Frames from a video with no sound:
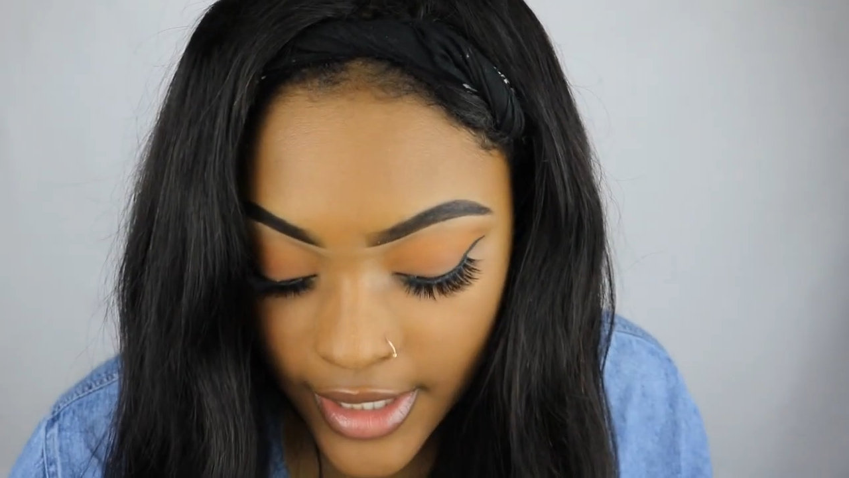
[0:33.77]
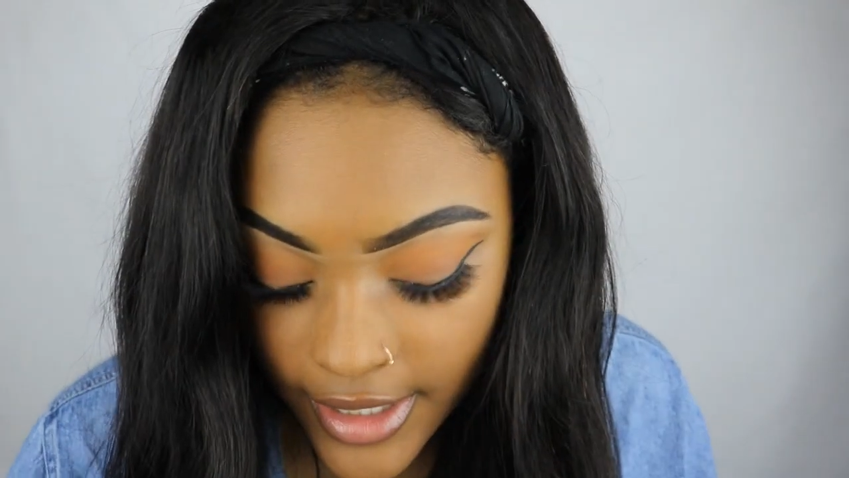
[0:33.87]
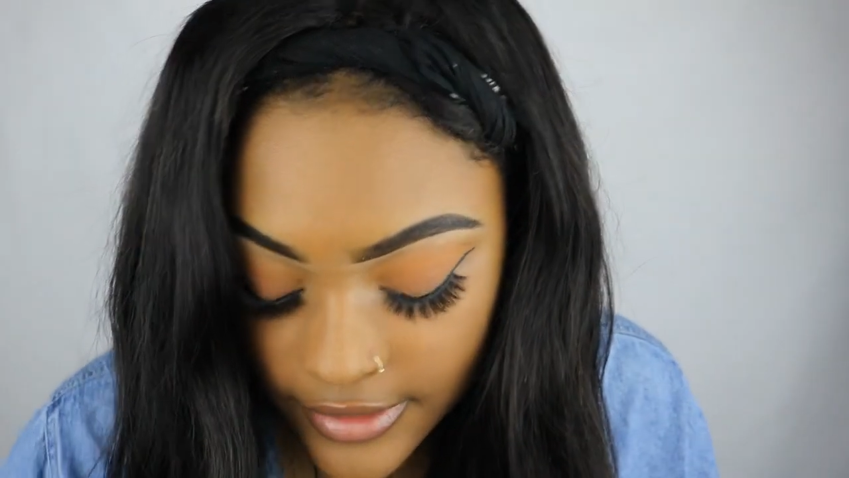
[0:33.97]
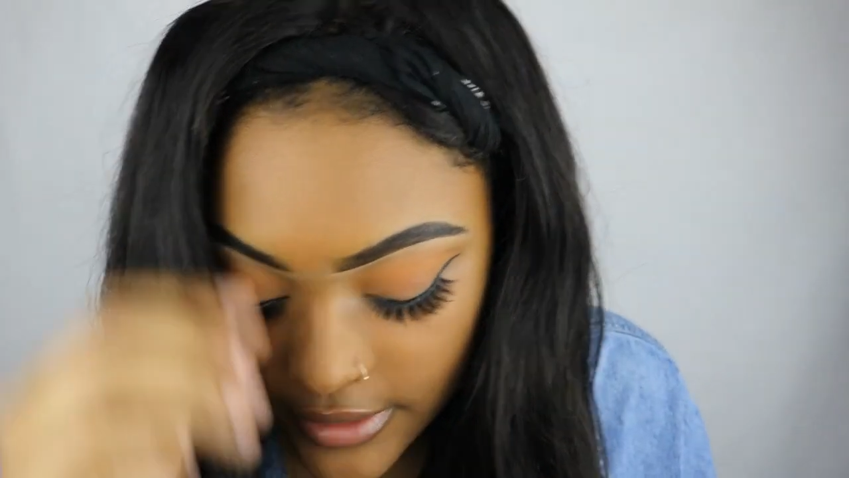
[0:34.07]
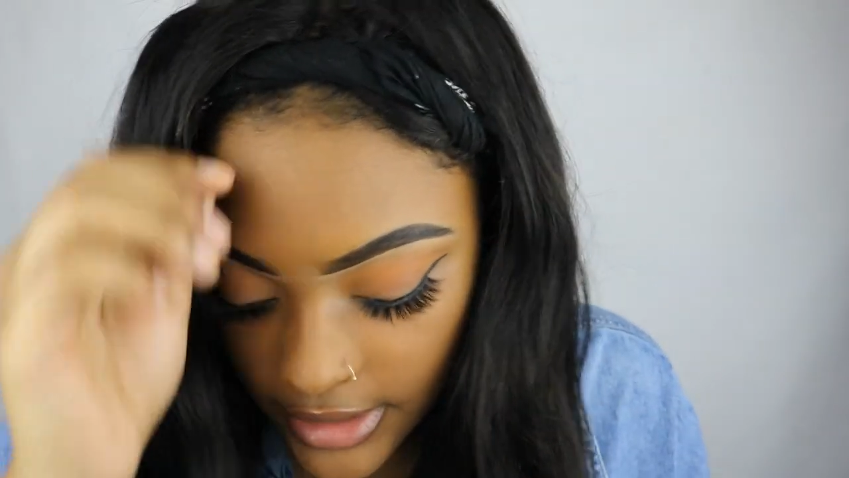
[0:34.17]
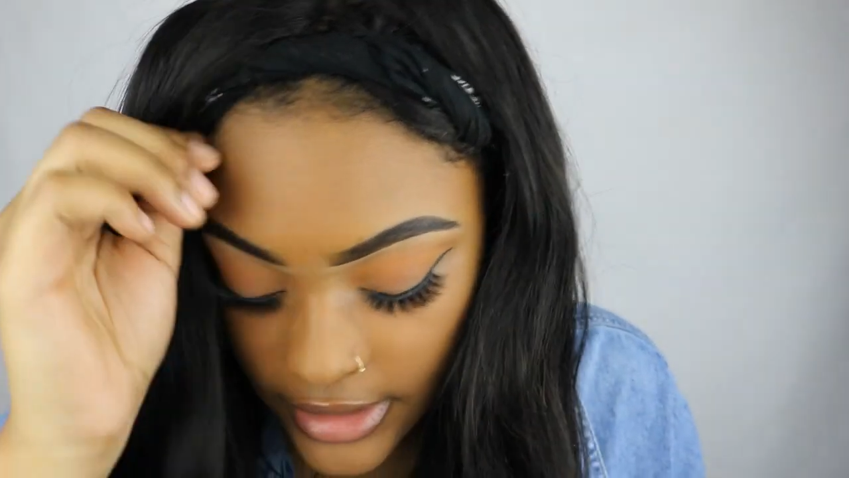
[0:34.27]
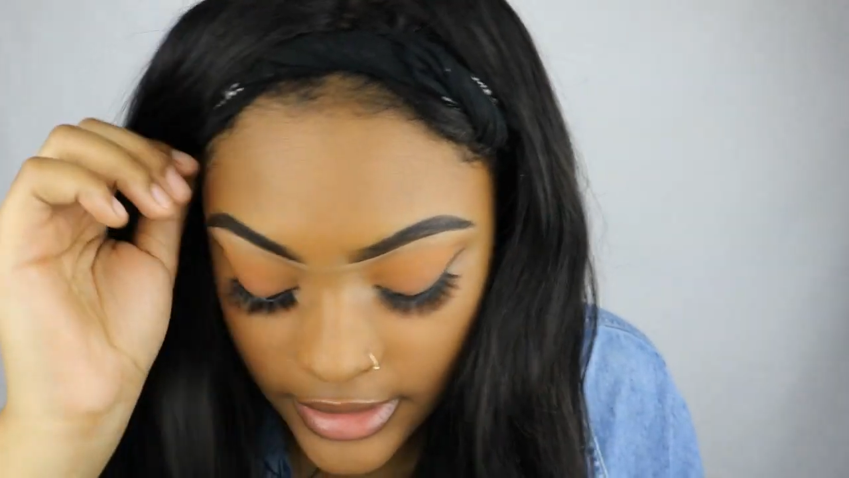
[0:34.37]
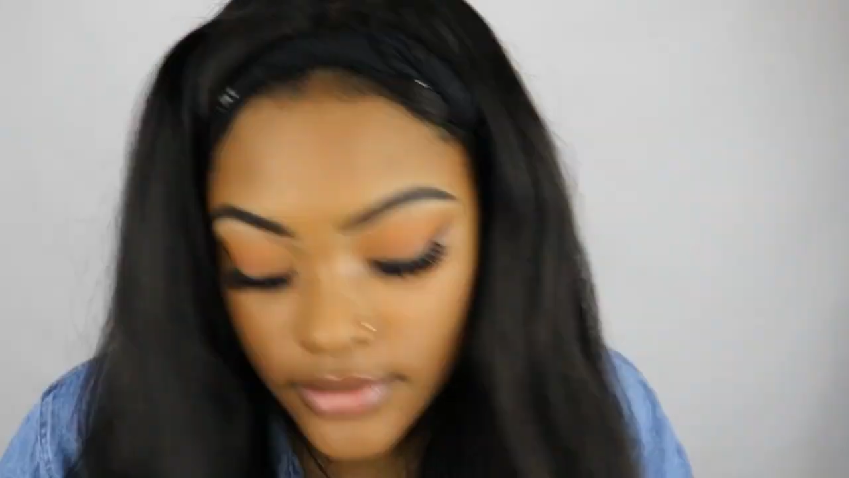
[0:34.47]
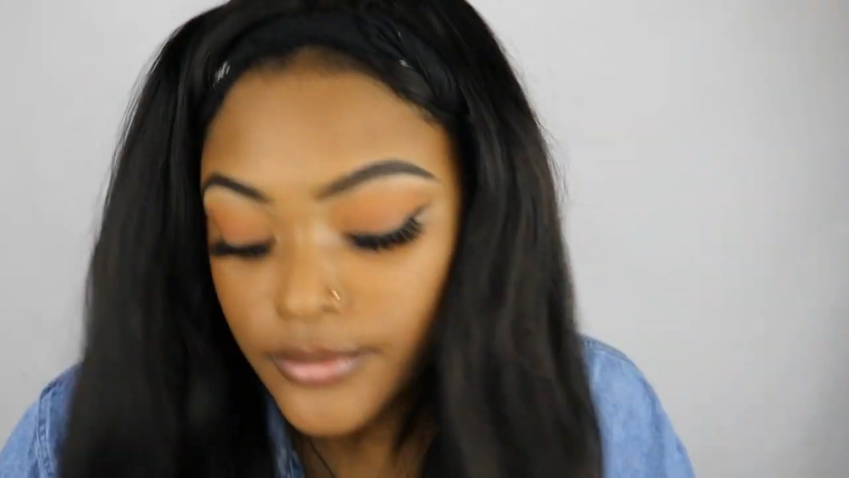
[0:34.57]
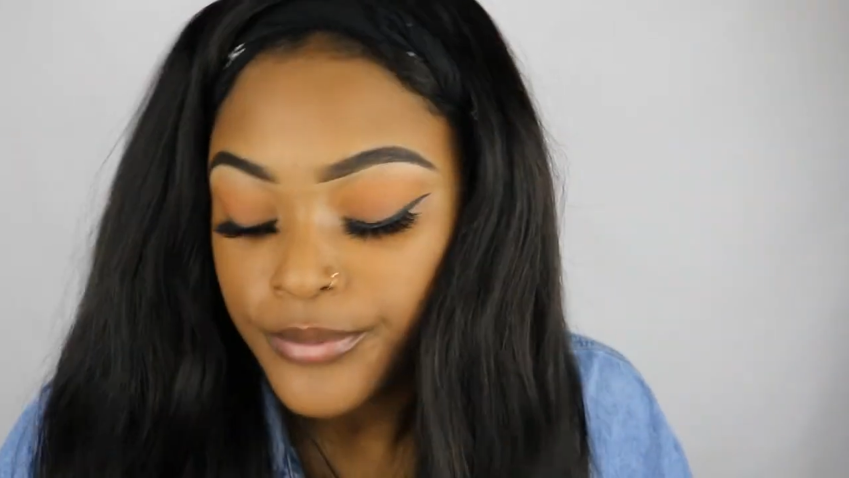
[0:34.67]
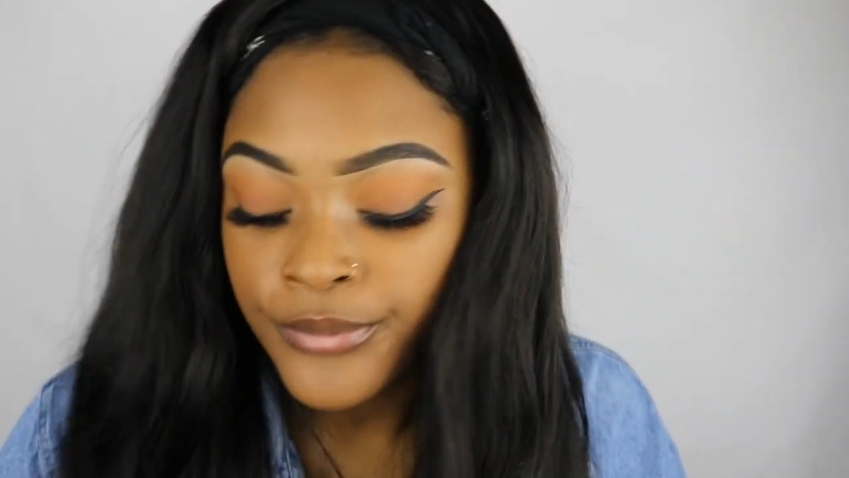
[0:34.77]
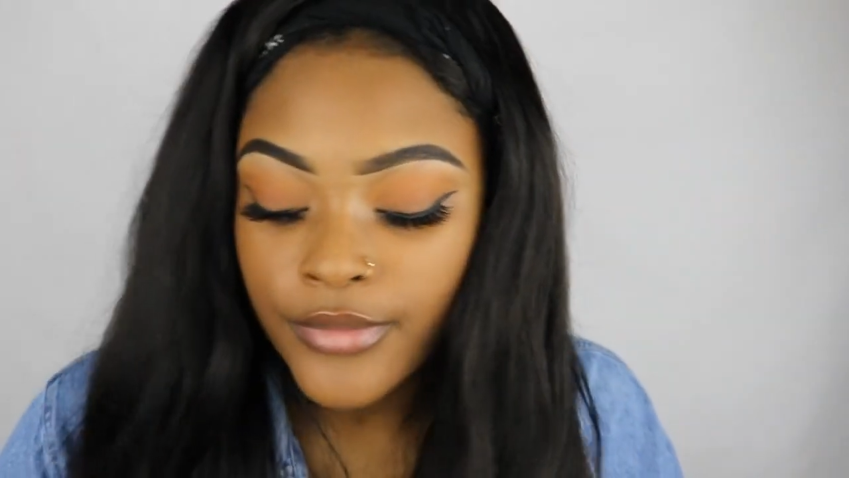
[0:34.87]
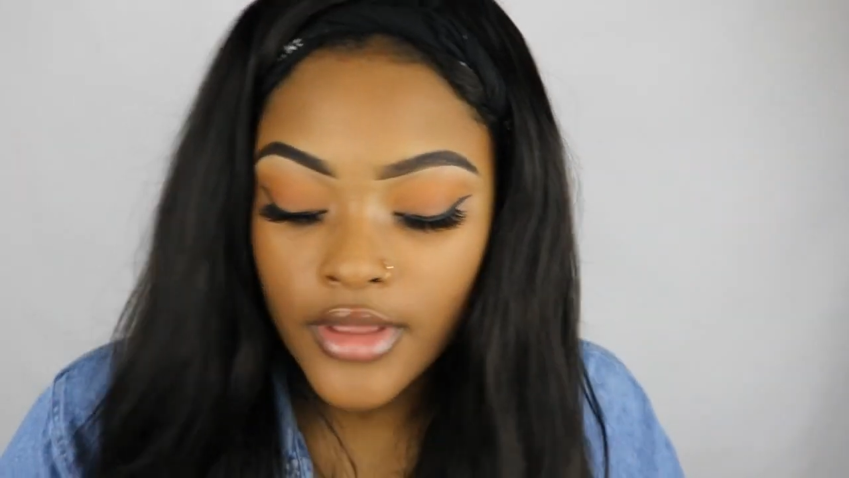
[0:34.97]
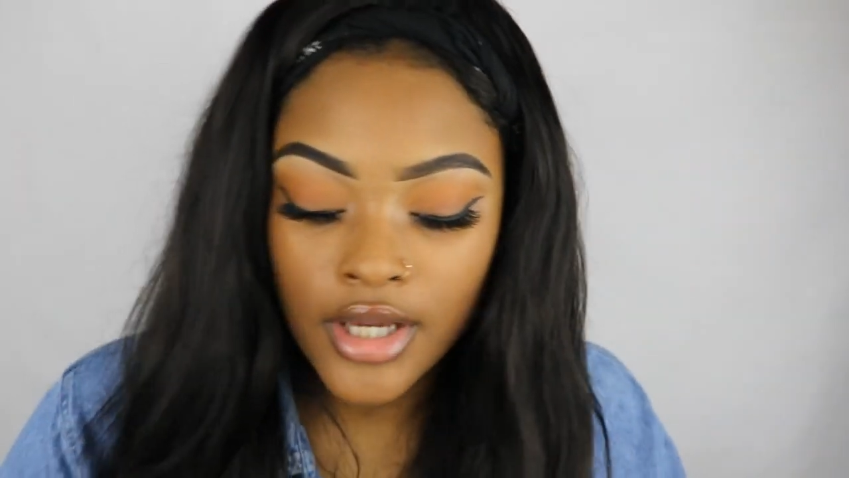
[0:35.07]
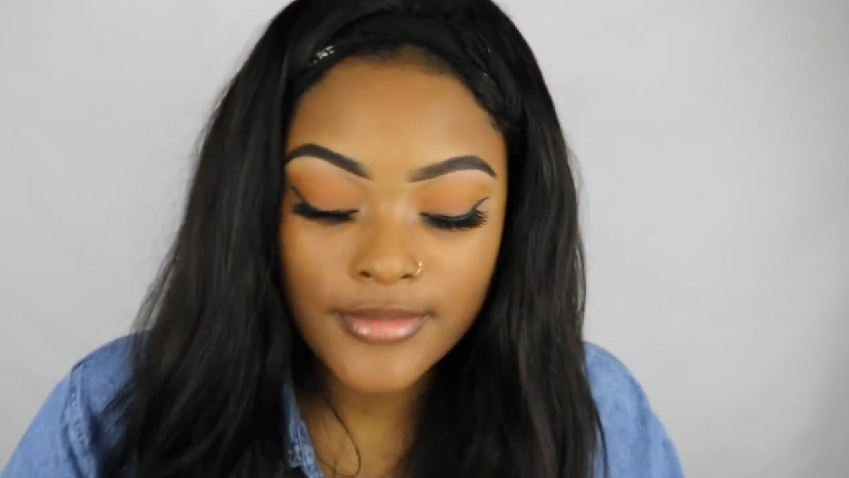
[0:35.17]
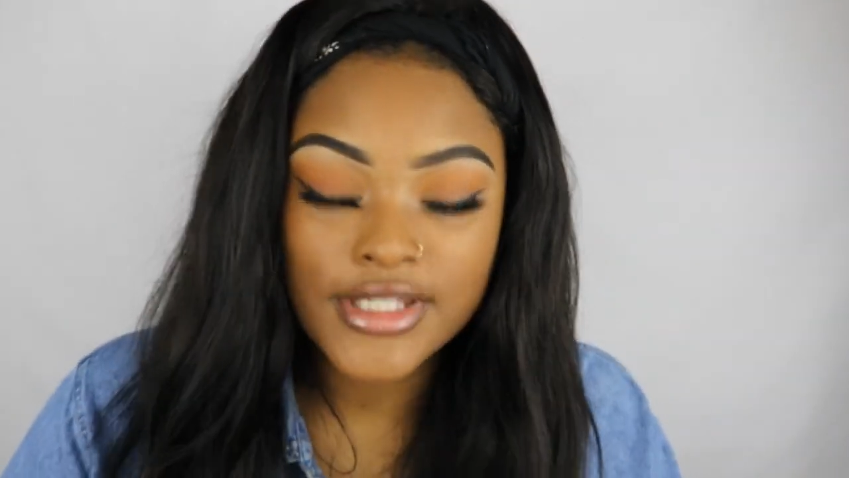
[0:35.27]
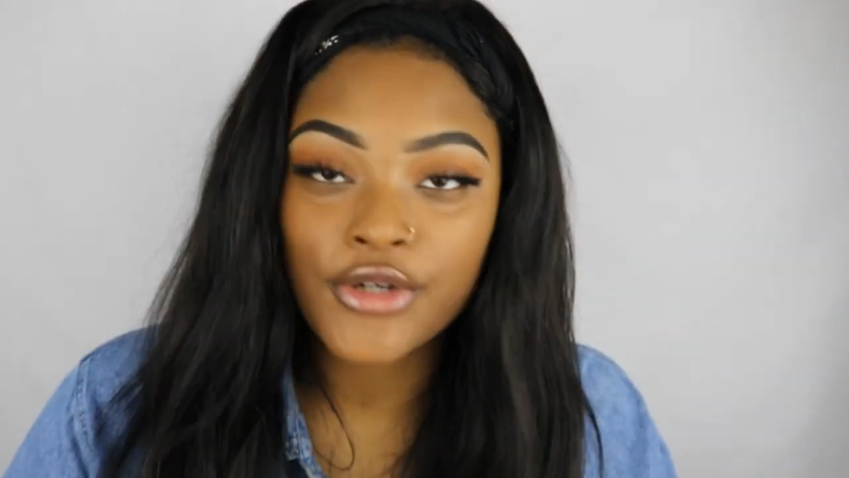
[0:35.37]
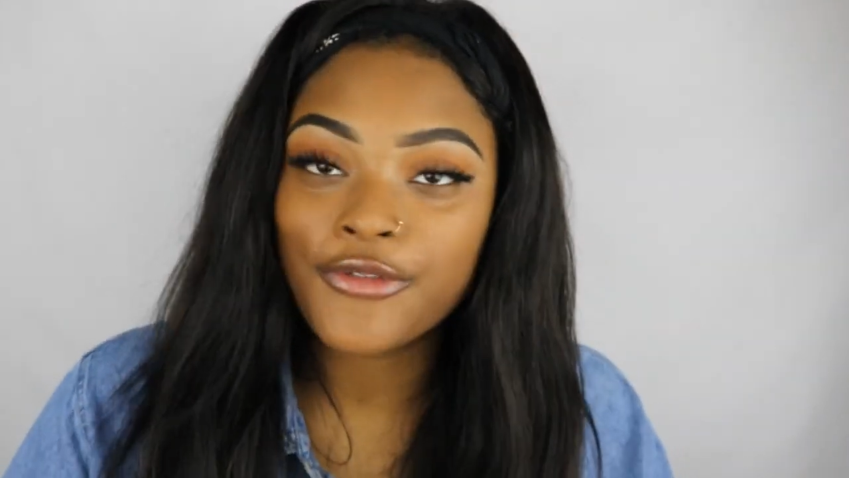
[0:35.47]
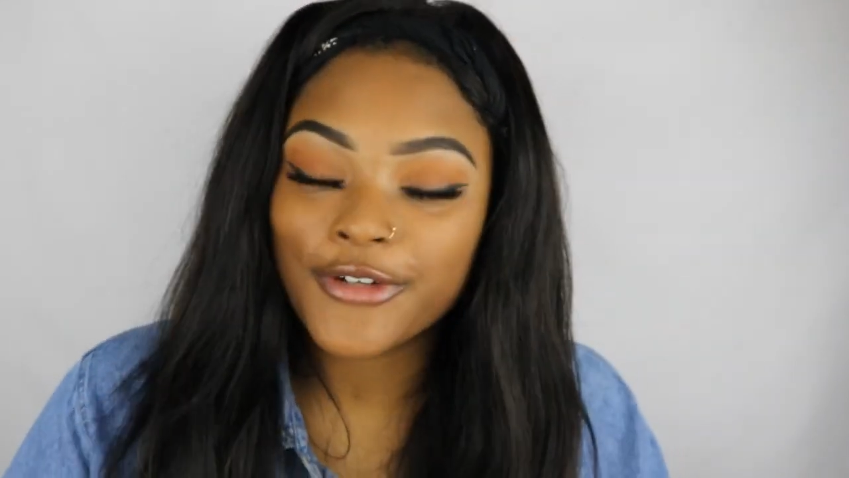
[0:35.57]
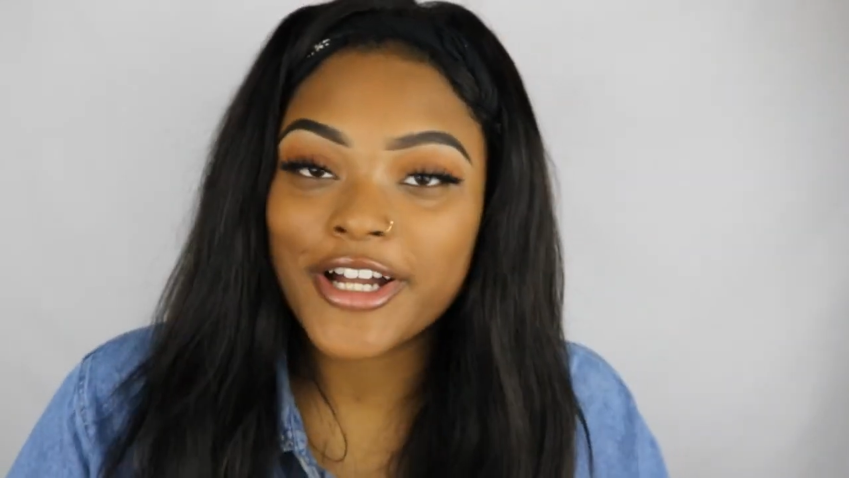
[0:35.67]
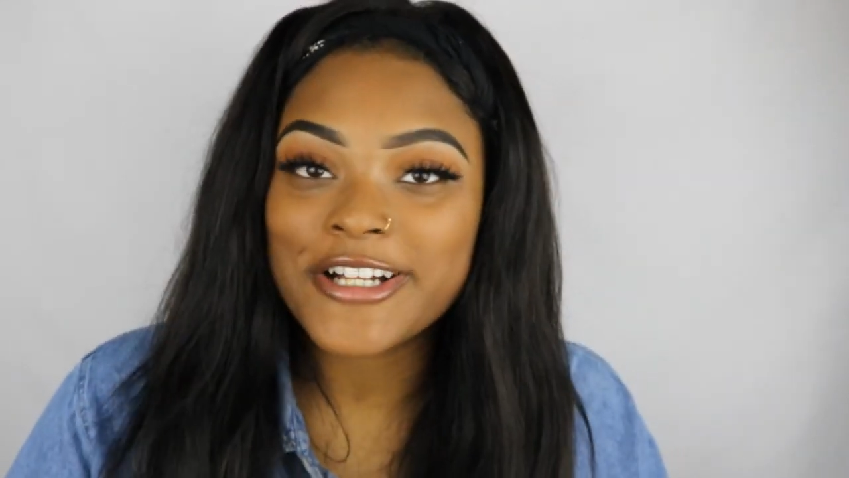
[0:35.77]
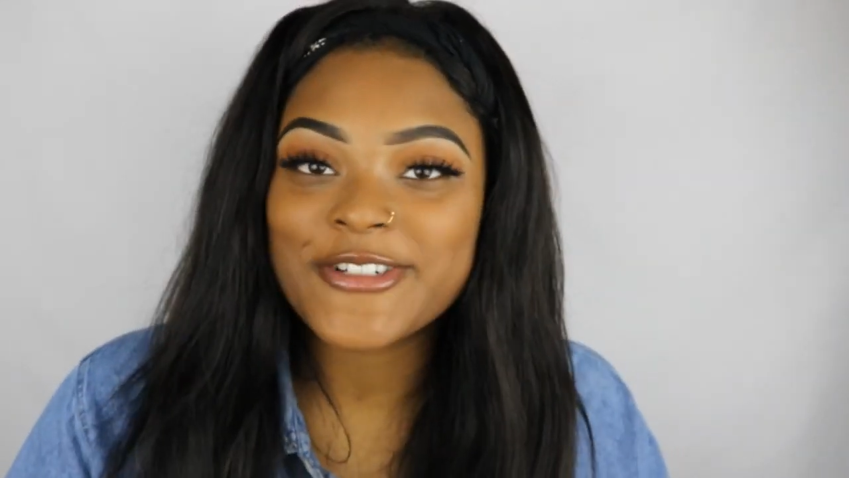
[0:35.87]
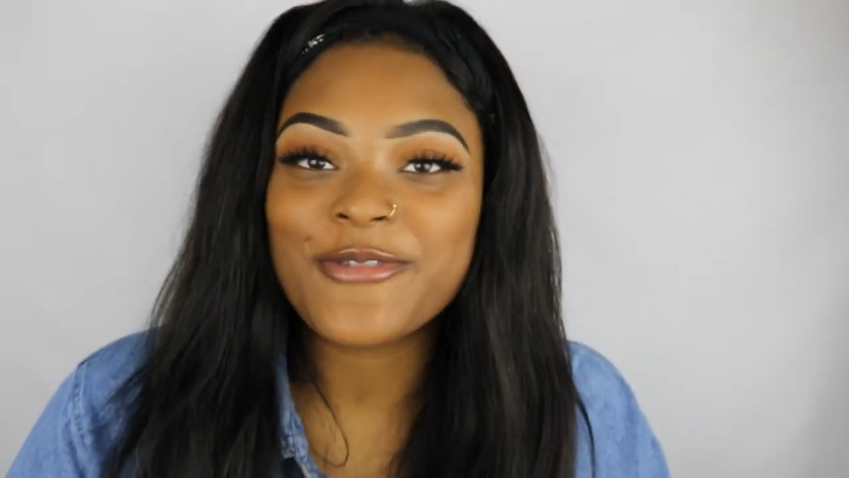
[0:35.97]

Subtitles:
And then, so for contour,